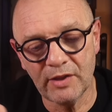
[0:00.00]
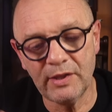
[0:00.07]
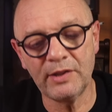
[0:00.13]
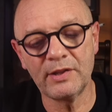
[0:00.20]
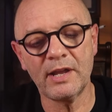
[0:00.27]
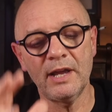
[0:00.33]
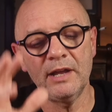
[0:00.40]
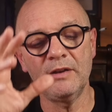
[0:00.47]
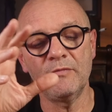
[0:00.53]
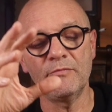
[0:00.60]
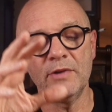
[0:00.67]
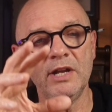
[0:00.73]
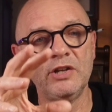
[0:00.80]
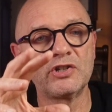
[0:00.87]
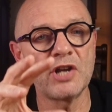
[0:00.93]
this can
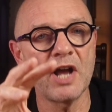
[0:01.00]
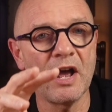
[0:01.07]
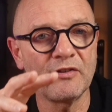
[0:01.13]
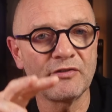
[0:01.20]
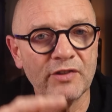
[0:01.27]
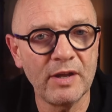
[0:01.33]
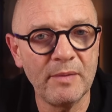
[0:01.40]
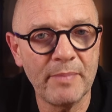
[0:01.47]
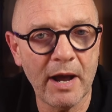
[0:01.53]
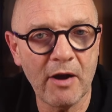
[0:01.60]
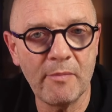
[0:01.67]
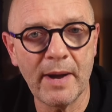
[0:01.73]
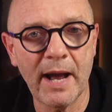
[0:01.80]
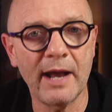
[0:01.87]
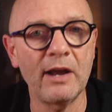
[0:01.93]
recharge the power
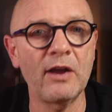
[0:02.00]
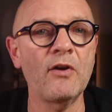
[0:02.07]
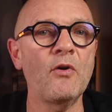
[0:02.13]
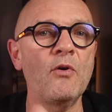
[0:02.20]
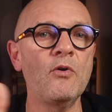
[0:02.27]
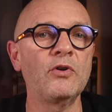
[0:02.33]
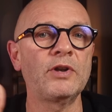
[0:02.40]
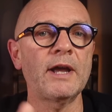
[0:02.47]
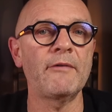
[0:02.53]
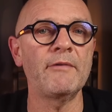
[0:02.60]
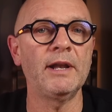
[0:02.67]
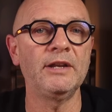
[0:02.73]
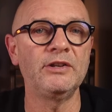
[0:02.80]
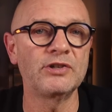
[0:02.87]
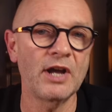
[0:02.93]
bank or
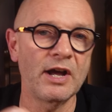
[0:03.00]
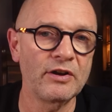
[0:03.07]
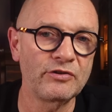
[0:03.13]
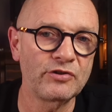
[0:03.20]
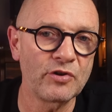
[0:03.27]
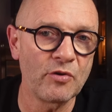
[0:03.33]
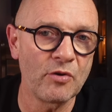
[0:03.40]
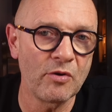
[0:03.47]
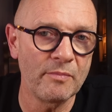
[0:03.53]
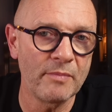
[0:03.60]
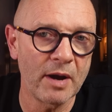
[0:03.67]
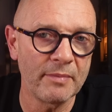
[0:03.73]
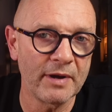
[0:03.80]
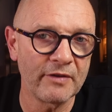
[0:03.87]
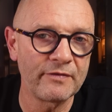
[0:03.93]
directly charge your
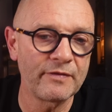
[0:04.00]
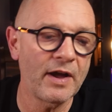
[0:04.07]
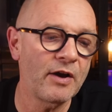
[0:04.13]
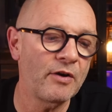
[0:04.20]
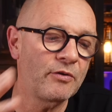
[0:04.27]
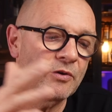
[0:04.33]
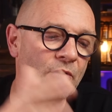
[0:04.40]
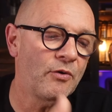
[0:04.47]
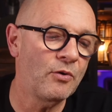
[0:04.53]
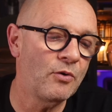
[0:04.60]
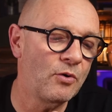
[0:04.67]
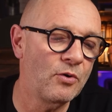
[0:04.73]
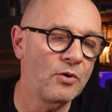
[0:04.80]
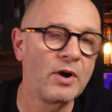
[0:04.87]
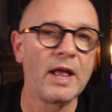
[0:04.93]
mobile phone
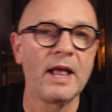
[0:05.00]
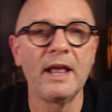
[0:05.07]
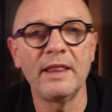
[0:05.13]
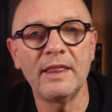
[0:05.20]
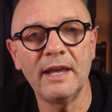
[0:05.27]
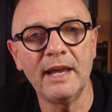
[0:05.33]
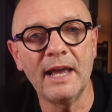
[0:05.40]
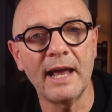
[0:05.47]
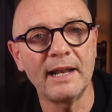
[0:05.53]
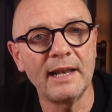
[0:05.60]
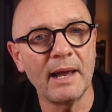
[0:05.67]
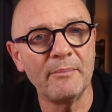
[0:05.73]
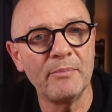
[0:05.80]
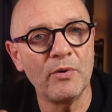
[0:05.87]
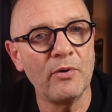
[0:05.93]
or the
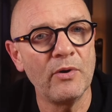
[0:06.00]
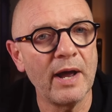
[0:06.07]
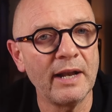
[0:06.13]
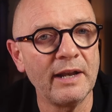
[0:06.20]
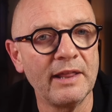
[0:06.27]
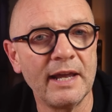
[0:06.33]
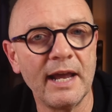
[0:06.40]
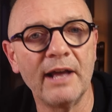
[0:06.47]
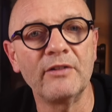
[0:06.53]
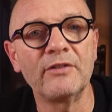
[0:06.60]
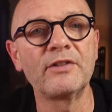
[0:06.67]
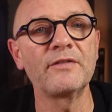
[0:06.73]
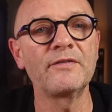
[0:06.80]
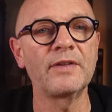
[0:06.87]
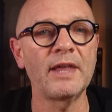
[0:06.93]
headlamp or anything
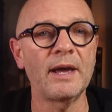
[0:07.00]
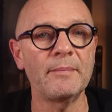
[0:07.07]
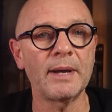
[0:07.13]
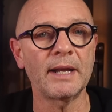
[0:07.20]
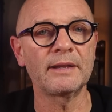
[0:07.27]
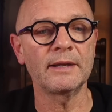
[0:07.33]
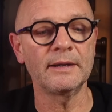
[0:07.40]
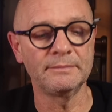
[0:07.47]
else for that matter.